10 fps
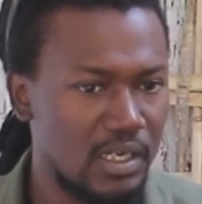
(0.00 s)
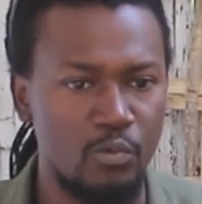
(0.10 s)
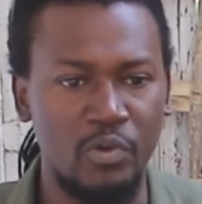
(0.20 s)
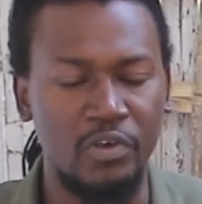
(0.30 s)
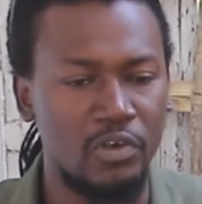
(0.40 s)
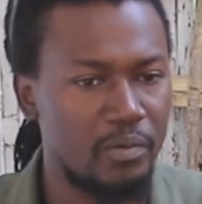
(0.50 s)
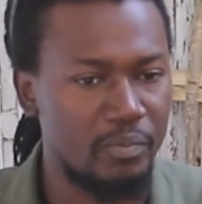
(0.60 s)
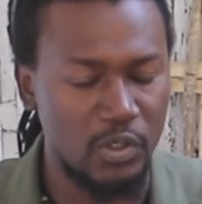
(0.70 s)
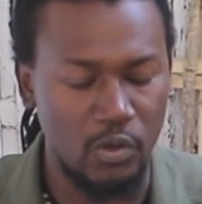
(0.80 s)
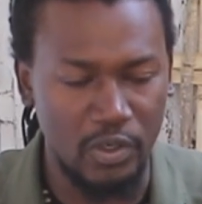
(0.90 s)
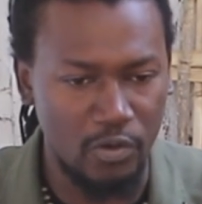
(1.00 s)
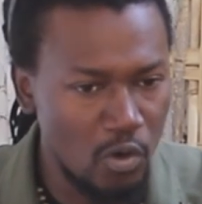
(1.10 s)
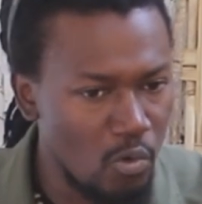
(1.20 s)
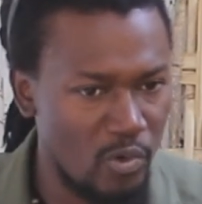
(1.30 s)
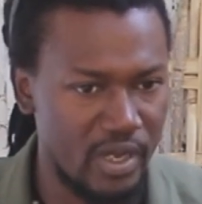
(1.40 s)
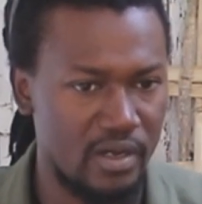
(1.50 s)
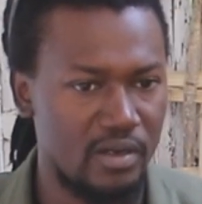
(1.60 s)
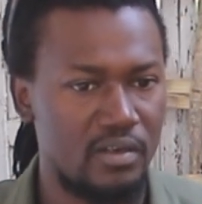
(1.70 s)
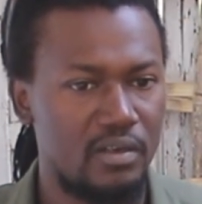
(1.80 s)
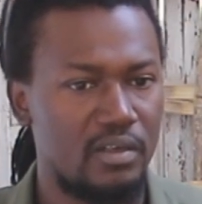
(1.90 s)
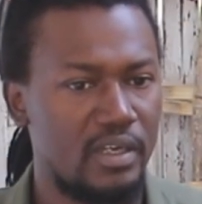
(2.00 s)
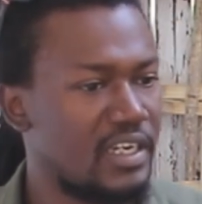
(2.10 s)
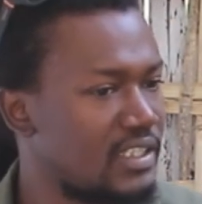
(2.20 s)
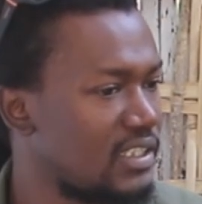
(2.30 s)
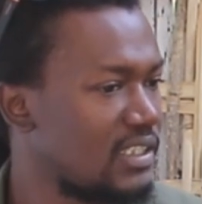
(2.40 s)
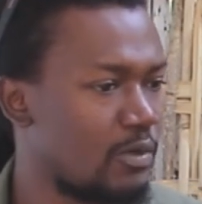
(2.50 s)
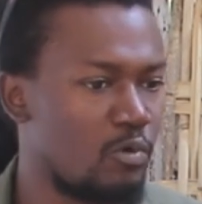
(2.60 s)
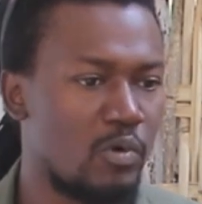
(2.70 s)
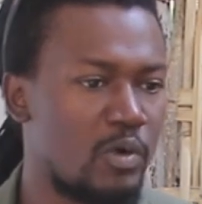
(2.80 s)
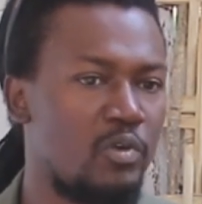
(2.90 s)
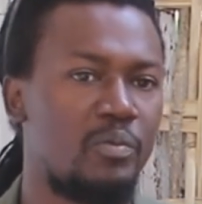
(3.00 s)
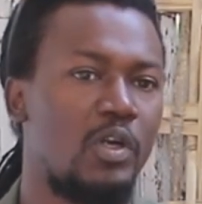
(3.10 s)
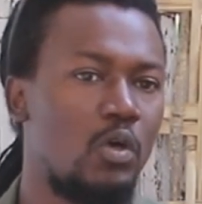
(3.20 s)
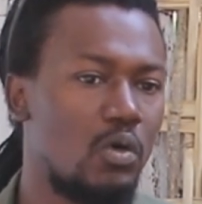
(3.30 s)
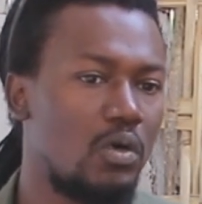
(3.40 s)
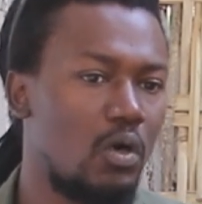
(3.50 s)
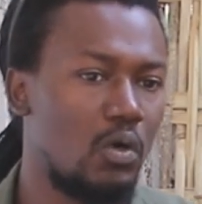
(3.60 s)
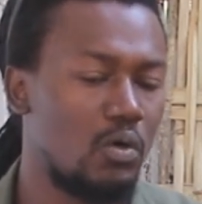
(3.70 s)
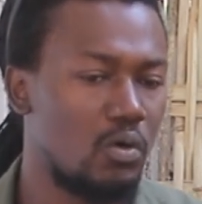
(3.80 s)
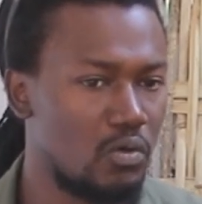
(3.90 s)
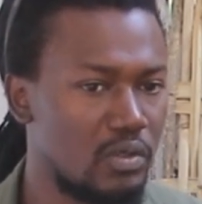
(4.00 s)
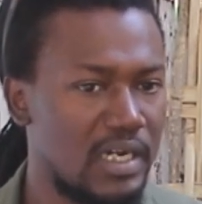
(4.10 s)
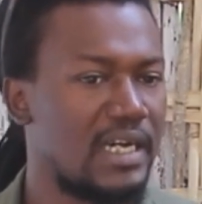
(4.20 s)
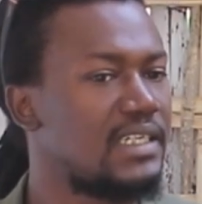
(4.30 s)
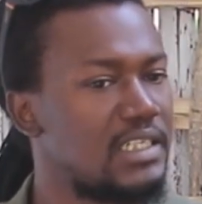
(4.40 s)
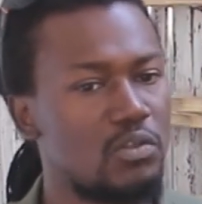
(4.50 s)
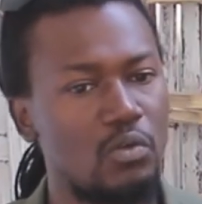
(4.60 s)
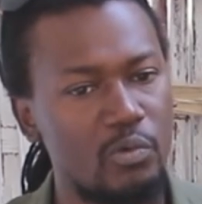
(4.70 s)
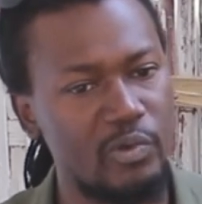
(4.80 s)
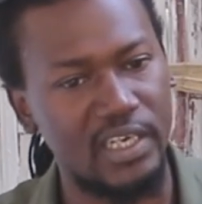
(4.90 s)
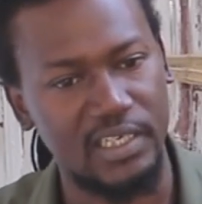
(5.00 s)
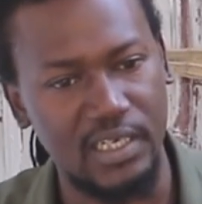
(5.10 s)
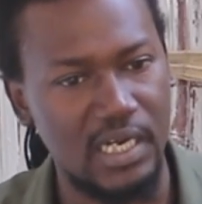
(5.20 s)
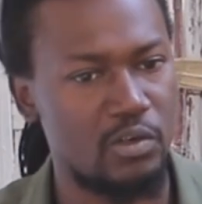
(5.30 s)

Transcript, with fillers: And we will not be going nowhere. Anything that we want will be loan, loan, loan. And this loan we get in